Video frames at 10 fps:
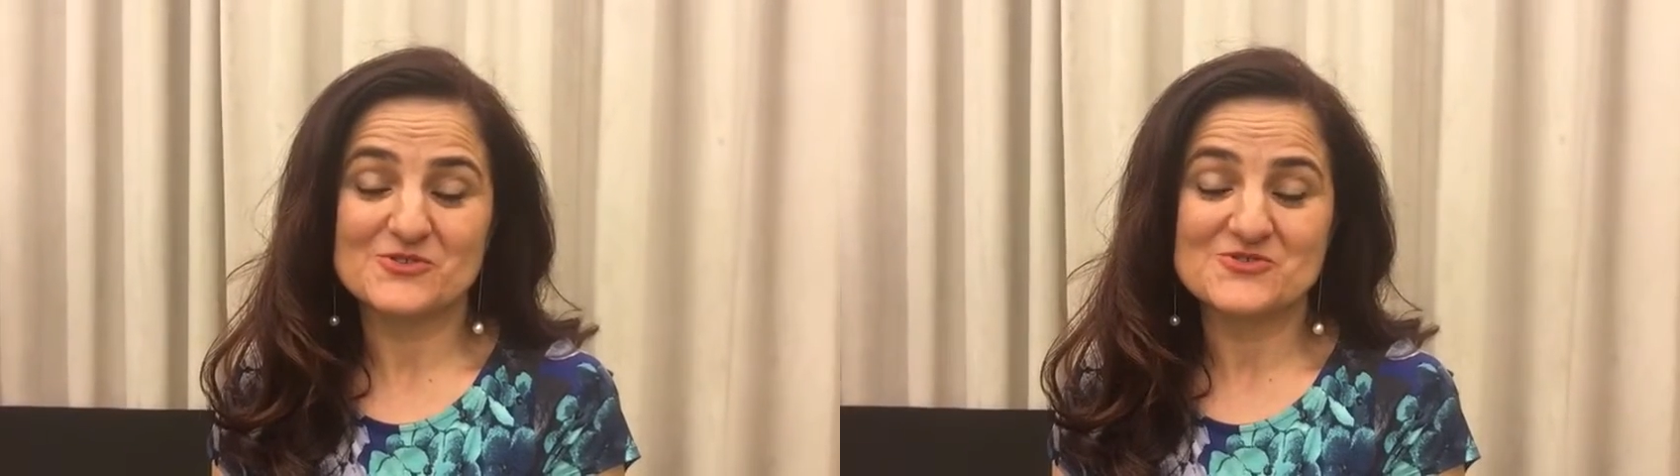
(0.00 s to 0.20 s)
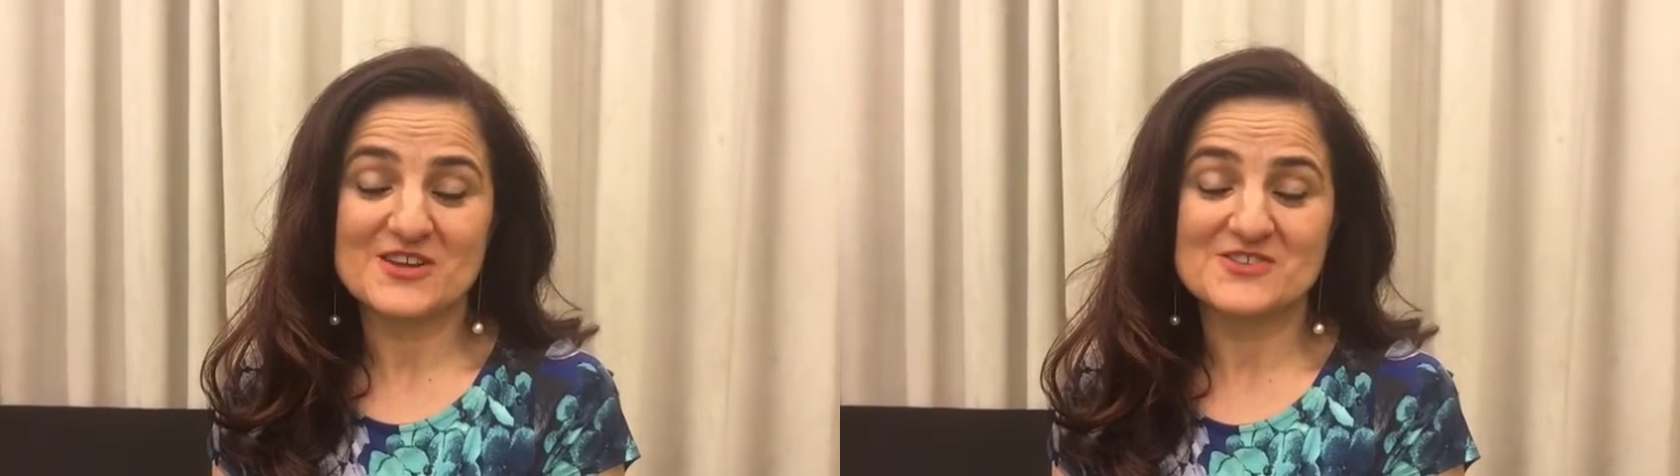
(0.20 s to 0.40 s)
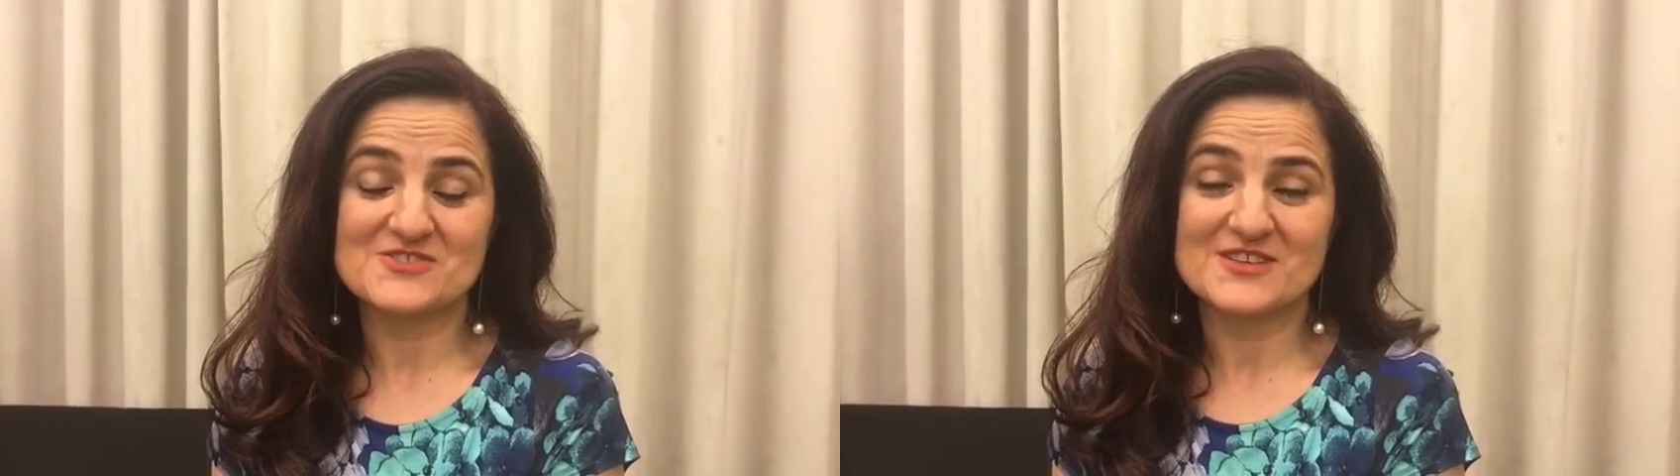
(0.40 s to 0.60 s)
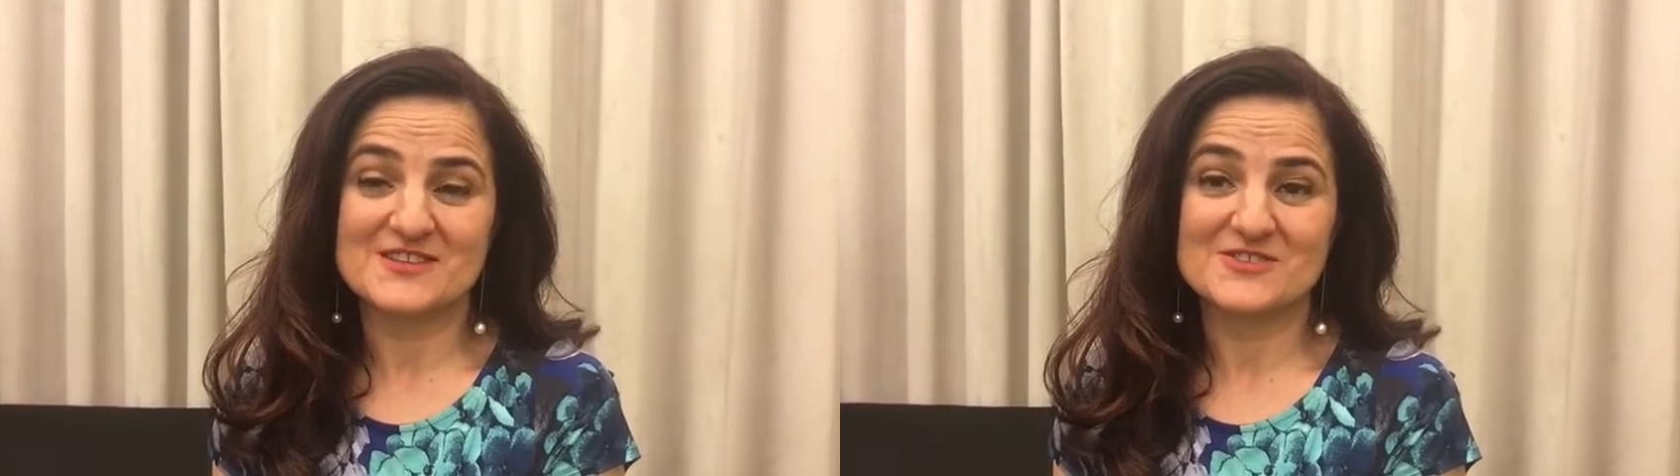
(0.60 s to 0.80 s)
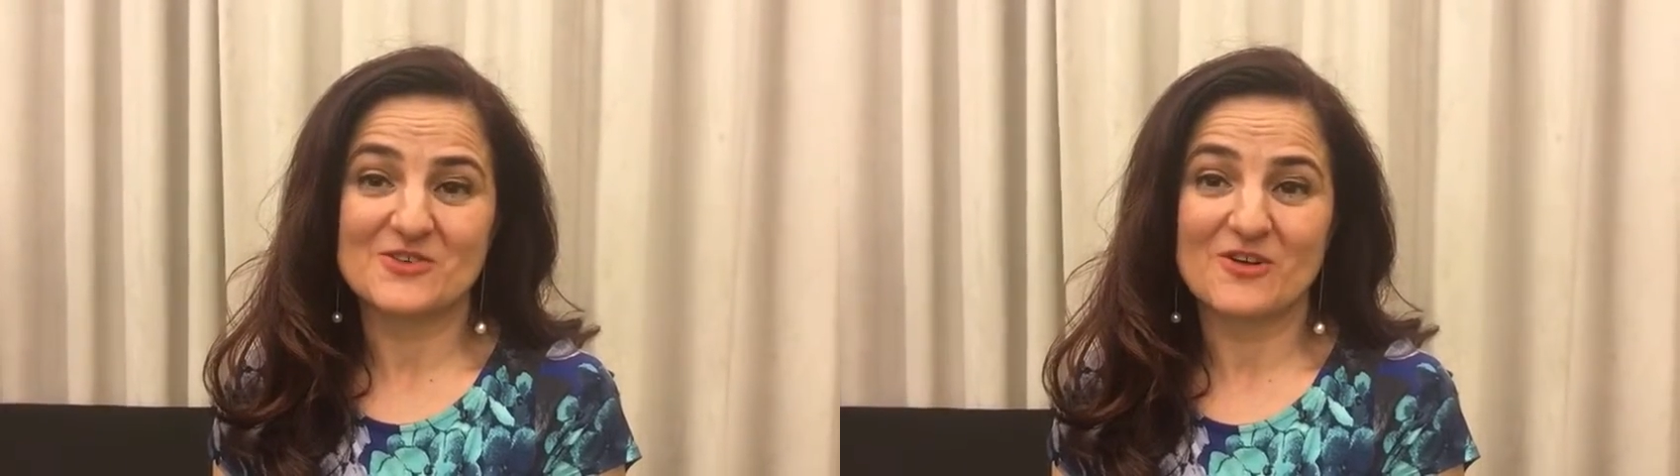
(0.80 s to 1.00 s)
to change
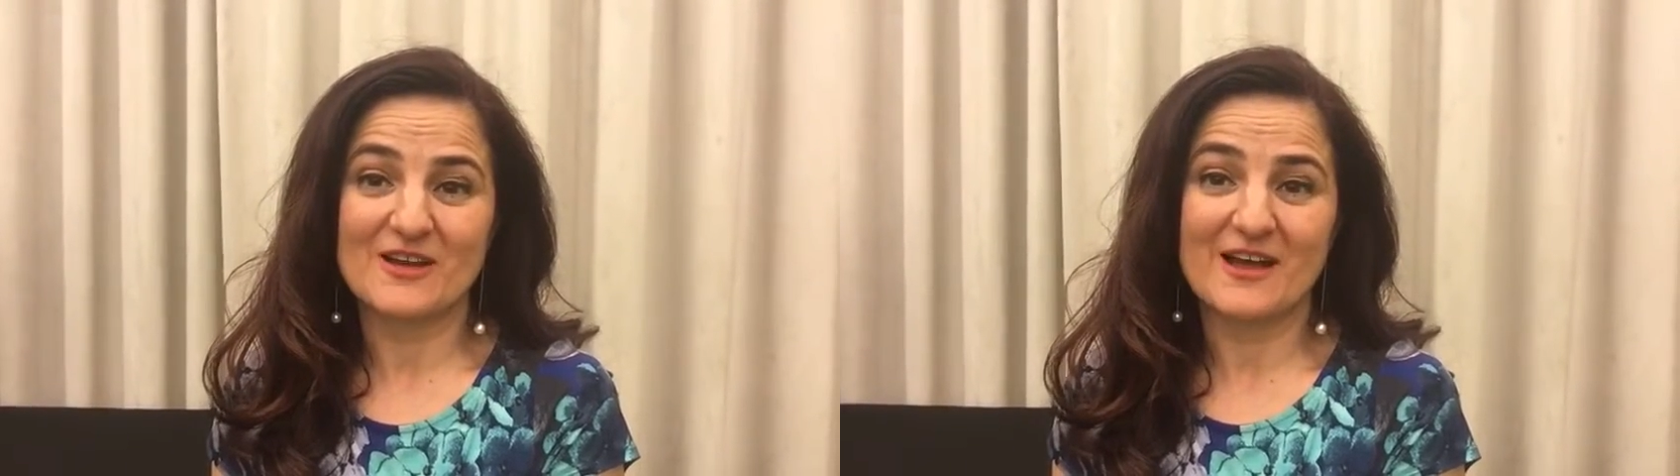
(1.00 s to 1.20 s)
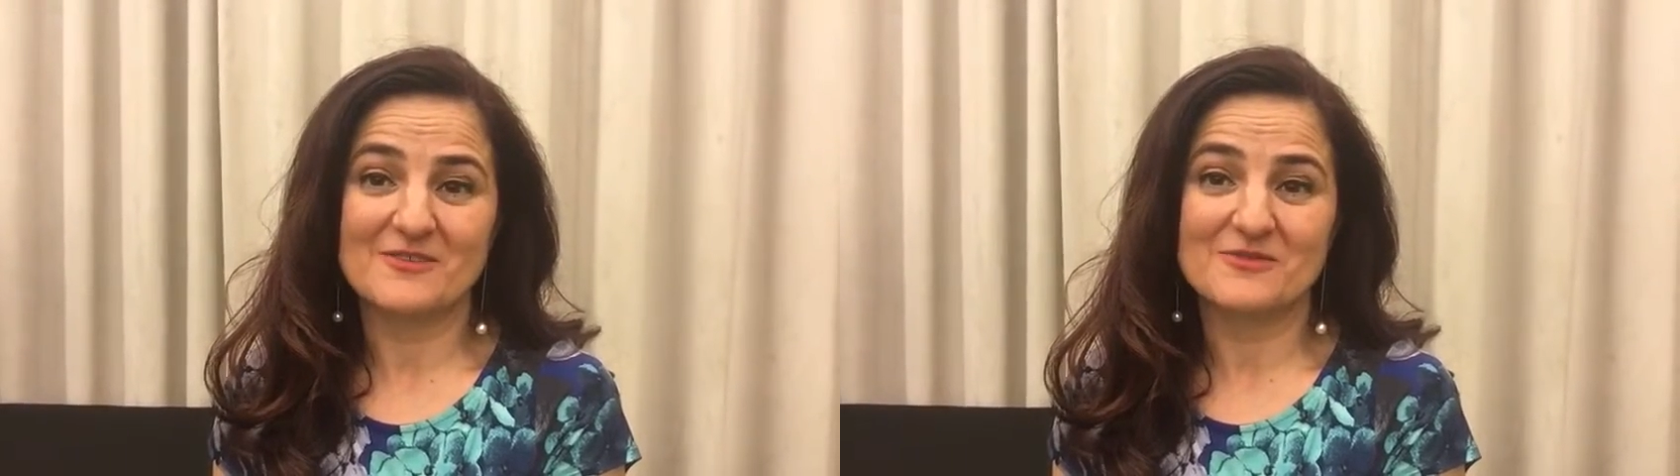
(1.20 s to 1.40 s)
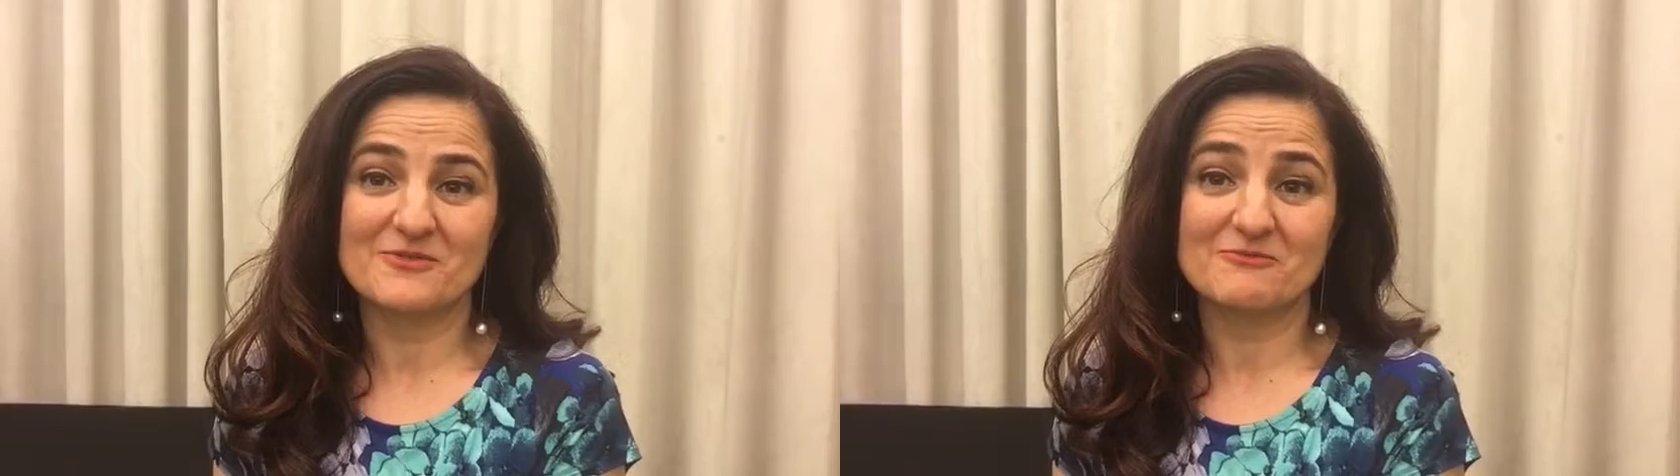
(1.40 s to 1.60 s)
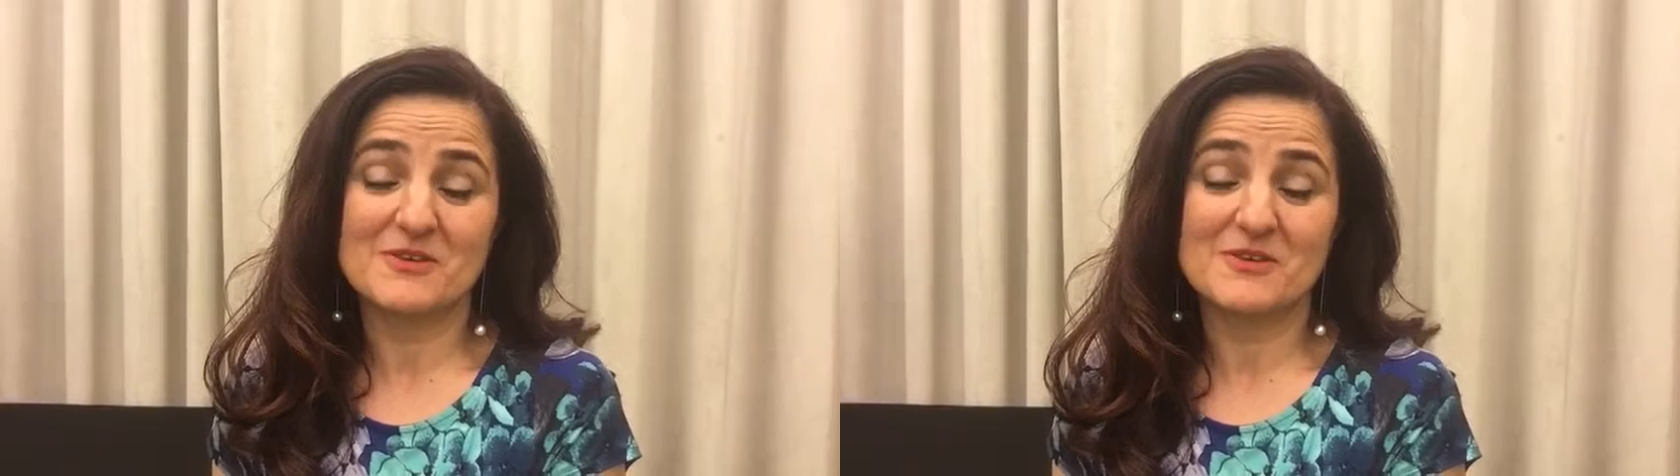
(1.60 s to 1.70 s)
things in your life,